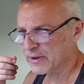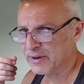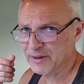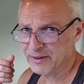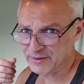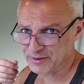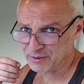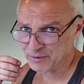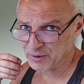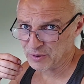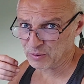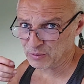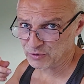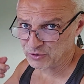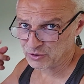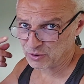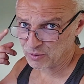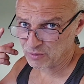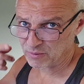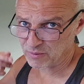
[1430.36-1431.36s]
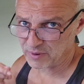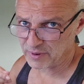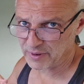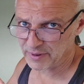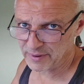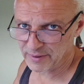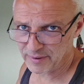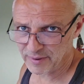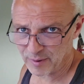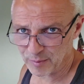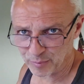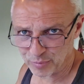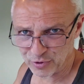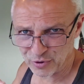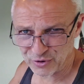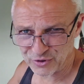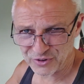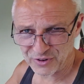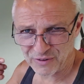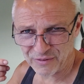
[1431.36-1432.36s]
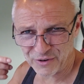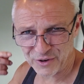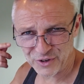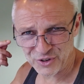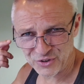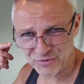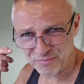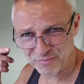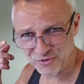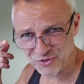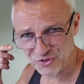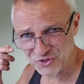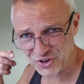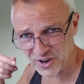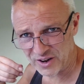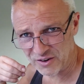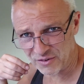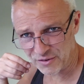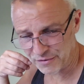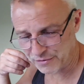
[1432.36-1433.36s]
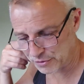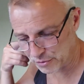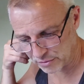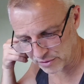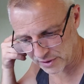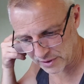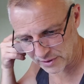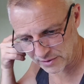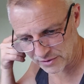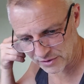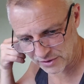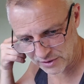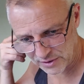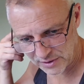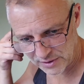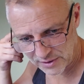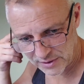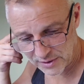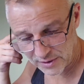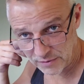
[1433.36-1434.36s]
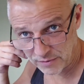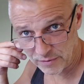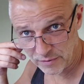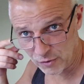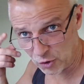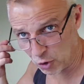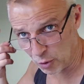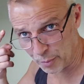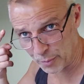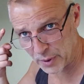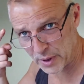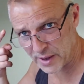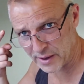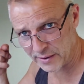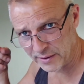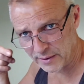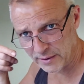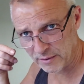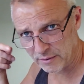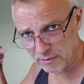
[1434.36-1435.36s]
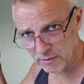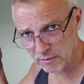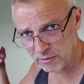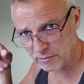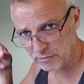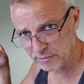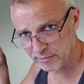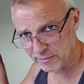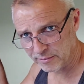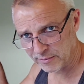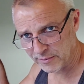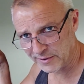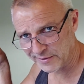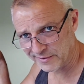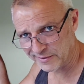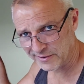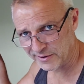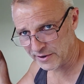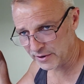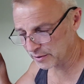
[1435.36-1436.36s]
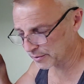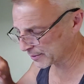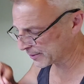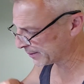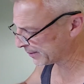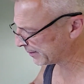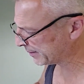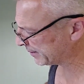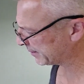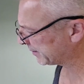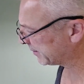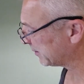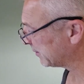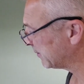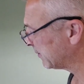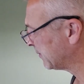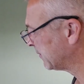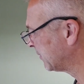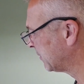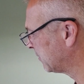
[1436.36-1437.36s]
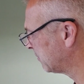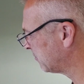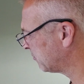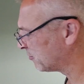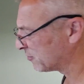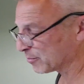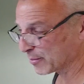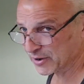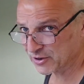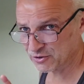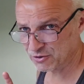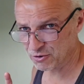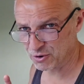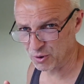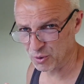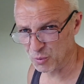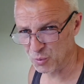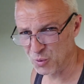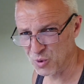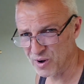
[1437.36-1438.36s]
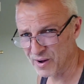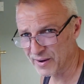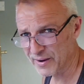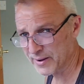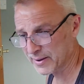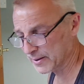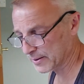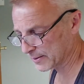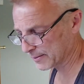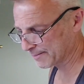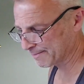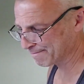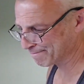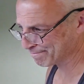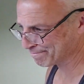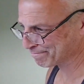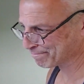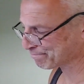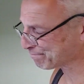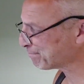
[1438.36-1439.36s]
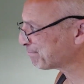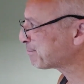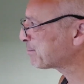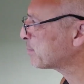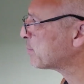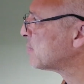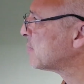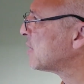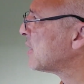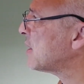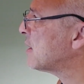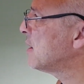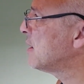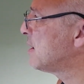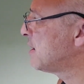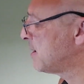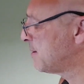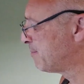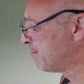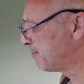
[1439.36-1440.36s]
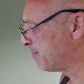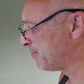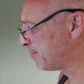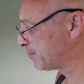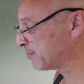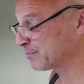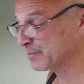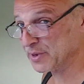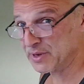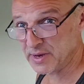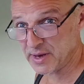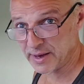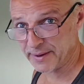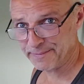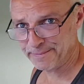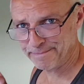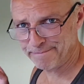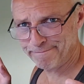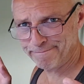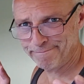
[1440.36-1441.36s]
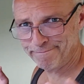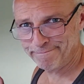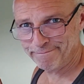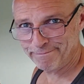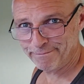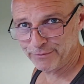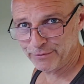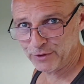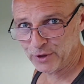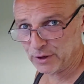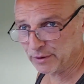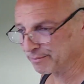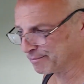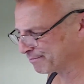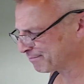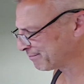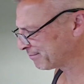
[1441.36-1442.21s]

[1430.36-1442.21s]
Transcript: I don't know, so, and plus I've got to check on a few things, not up here, on the internet, just to make sure it will work. But yeah, done.